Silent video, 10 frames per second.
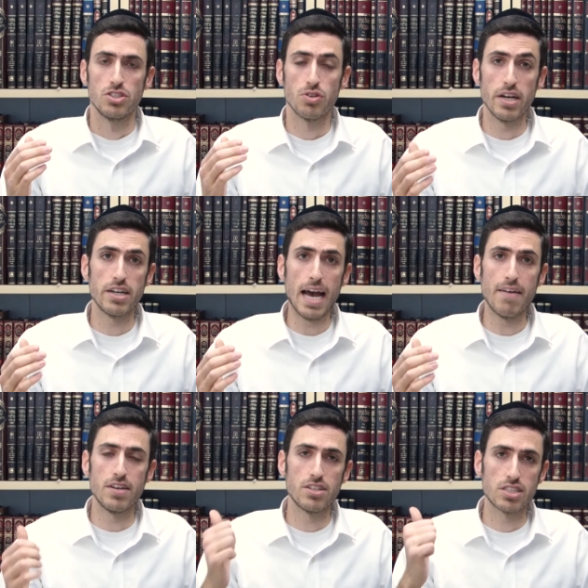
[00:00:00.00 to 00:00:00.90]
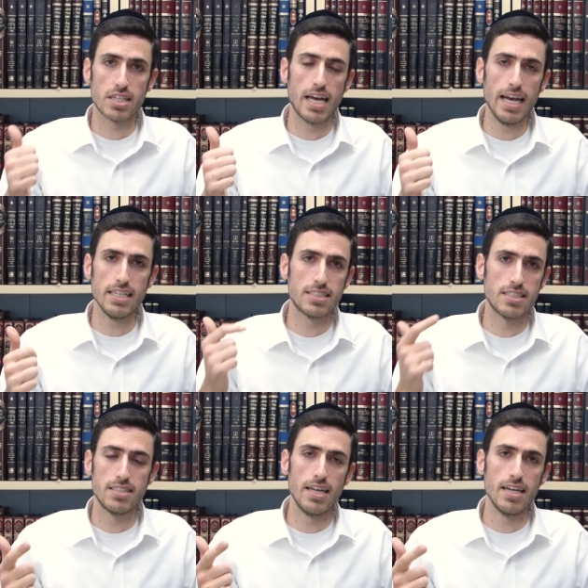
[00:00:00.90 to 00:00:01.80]
So there you have it. There's a case,
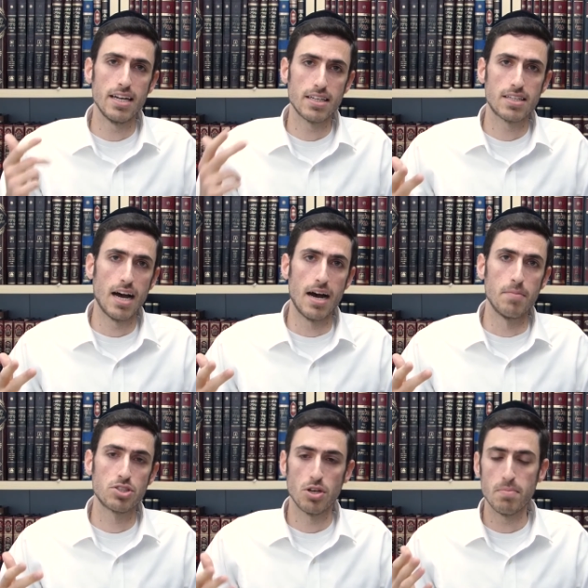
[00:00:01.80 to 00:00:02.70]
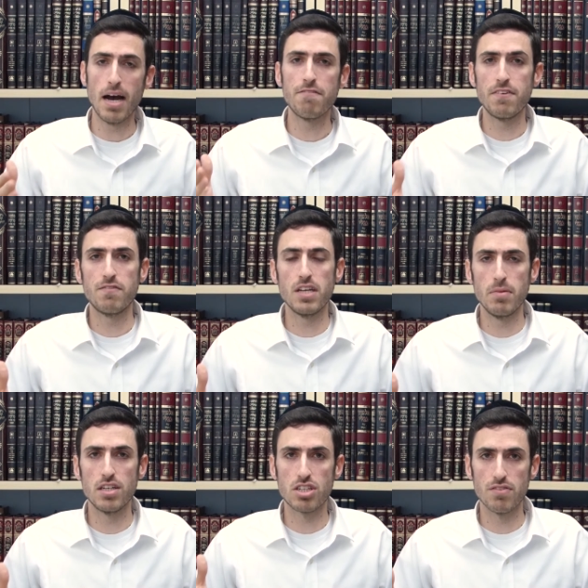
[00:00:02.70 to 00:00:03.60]
the din, and the tam. So in my 15
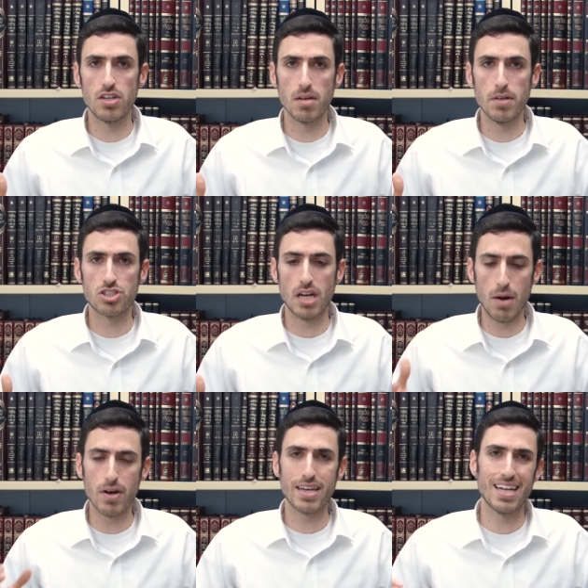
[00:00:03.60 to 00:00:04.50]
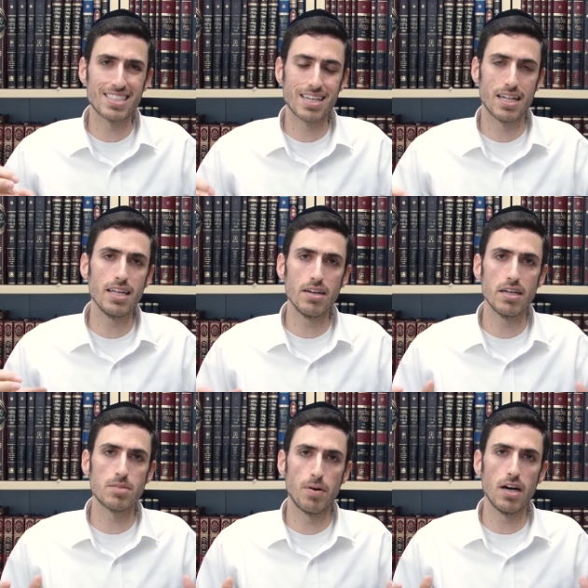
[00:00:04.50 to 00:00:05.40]
minutes of learning Mishnah, I want to get as clear
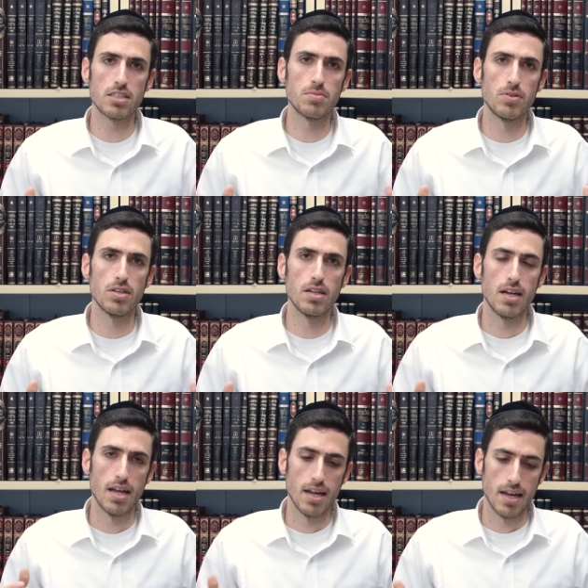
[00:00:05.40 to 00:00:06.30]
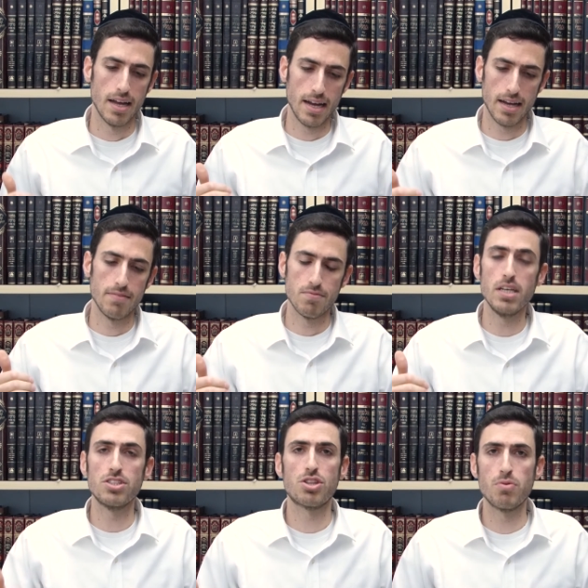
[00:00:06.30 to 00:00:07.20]
as possible
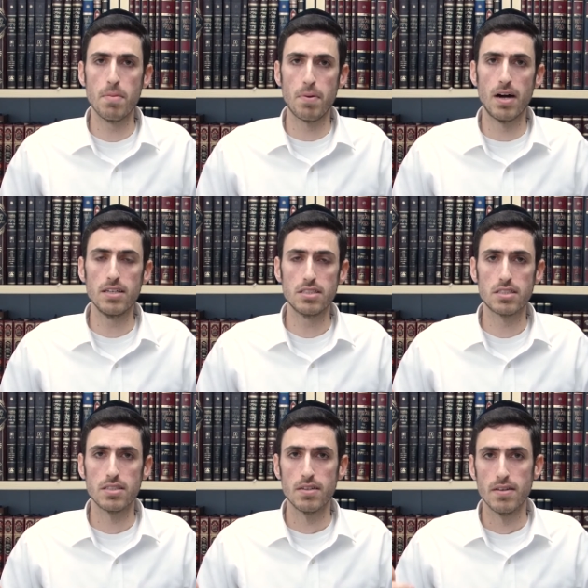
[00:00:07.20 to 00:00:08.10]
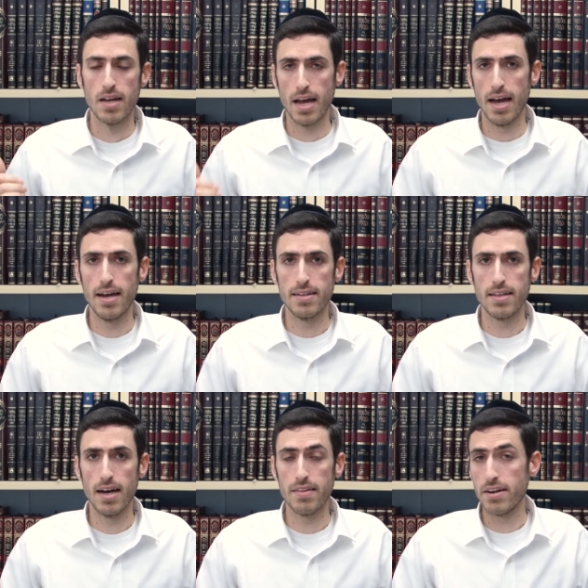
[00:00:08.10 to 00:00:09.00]
these three parts. And
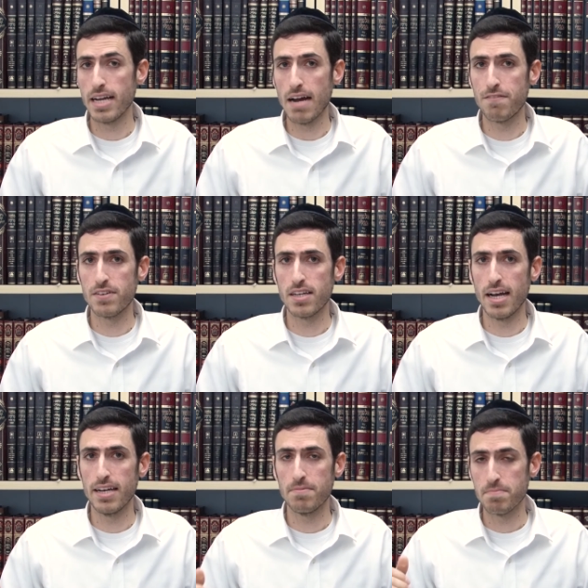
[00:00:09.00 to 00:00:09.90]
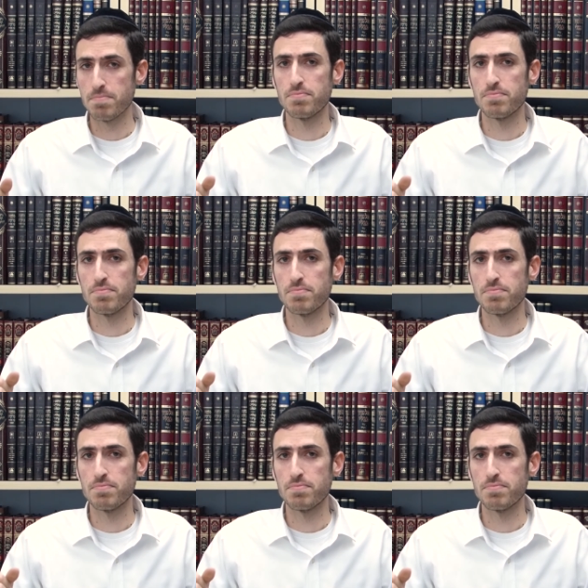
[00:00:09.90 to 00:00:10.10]
there you have it for today.